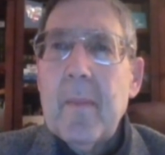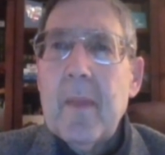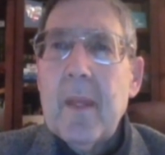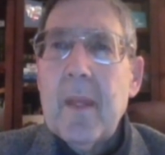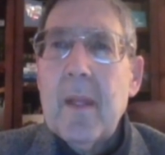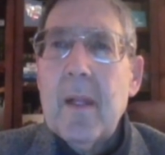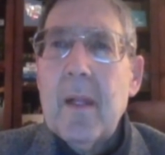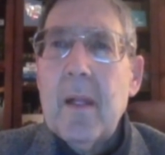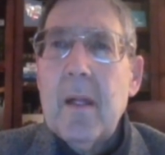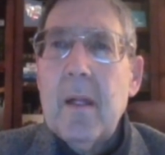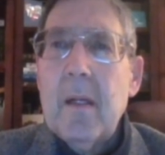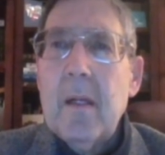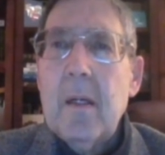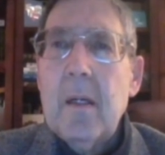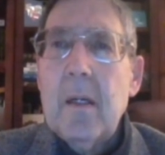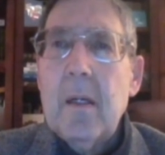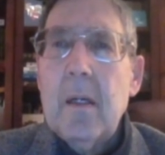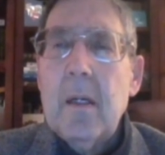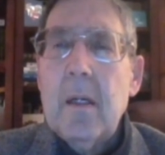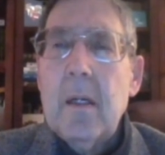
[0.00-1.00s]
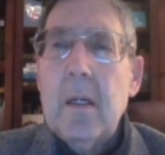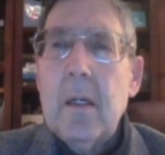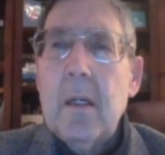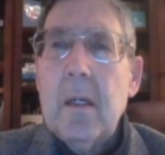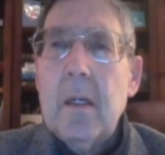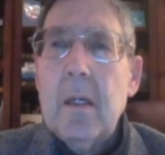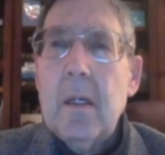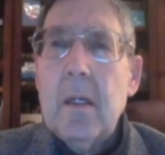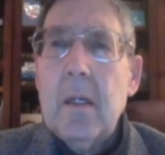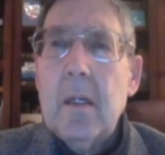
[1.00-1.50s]

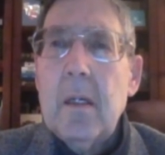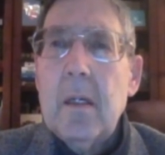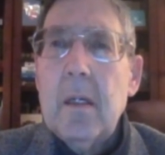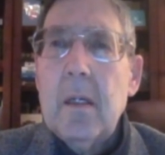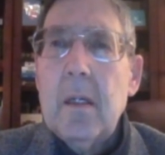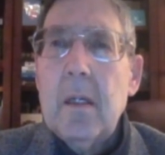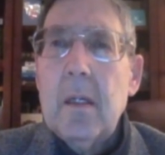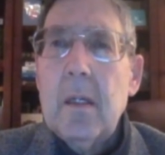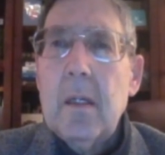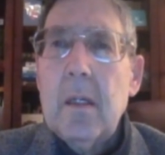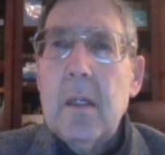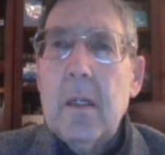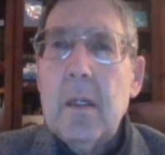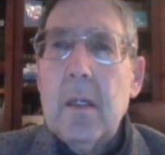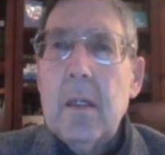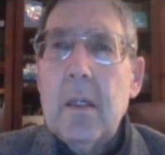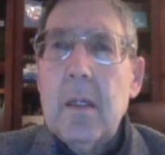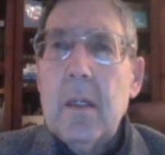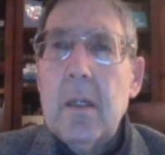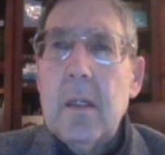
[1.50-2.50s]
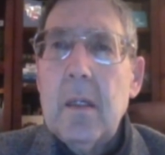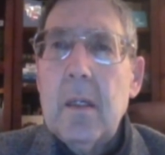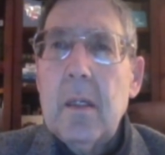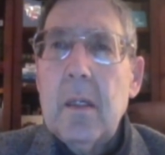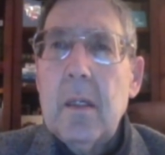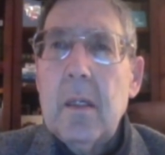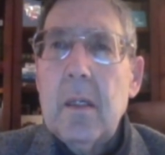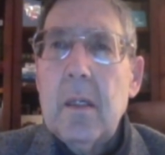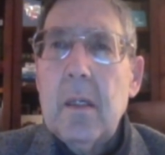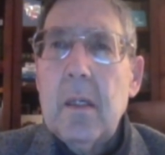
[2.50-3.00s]

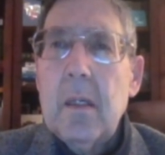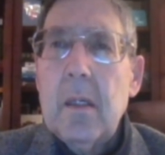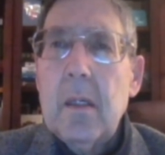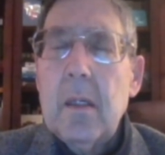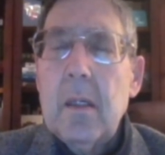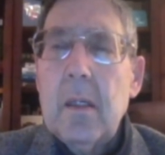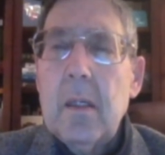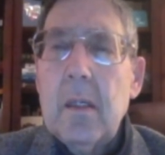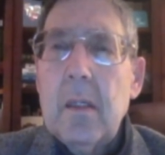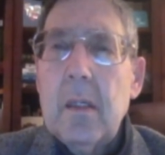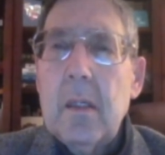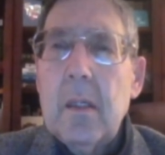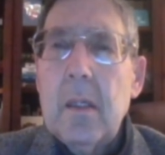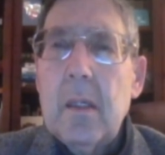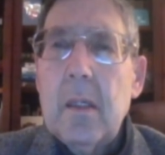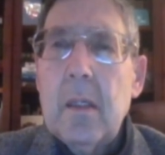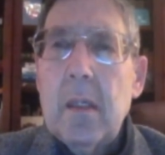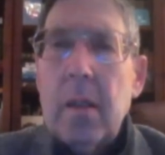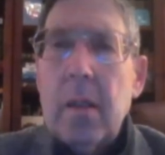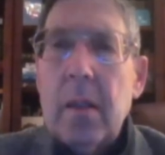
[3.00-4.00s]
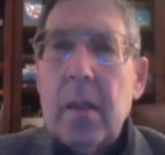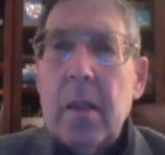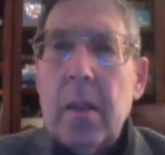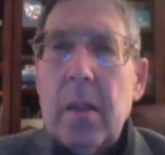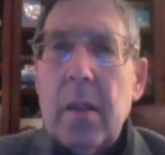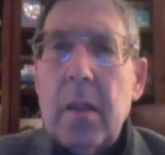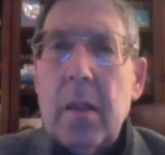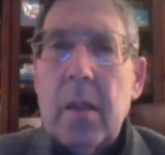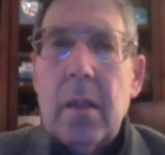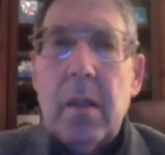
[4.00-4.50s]

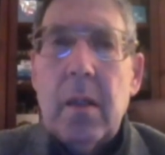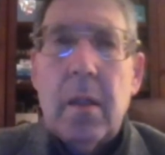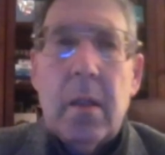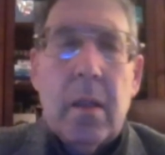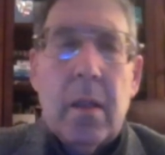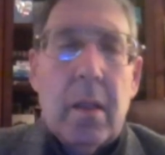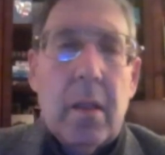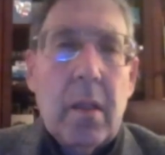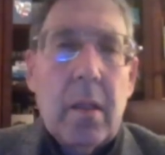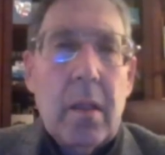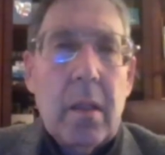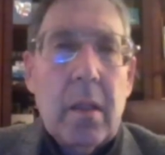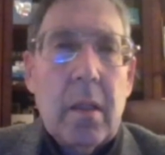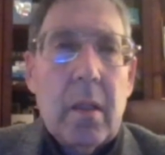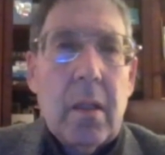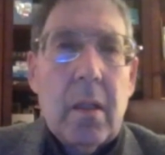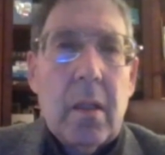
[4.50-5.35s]
(not speaking)